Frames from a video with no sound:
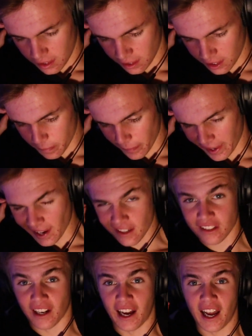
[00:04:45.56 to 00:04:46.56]
These
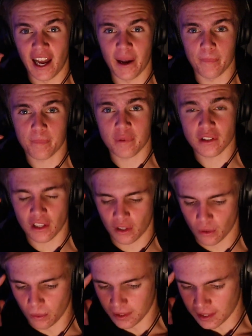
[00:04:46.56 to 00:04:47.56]
packs are
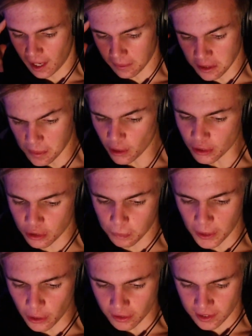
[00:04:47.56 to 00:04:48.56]
absolutely garbage. And we got
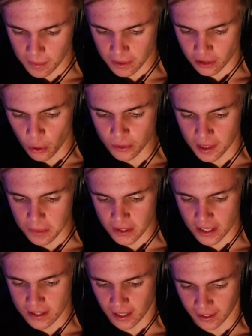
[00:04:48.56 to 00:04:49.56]
we got the team with two team
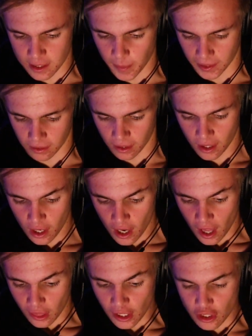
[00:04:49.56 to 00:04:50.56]
seasons that I expected.
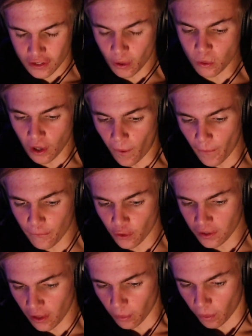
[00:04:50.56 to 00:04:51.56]
There's still time
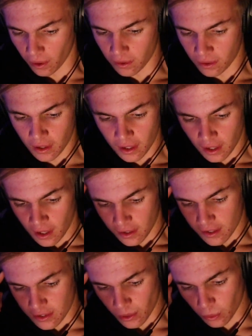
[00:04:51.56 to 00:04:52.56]
for another one.
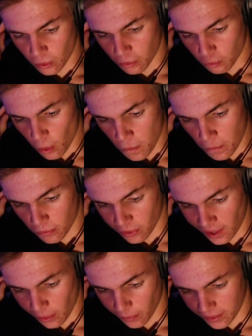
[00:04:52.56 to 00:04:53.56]
There's still room
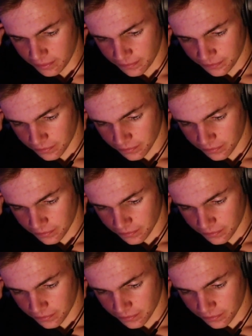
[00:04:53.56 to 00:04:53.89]
for another one.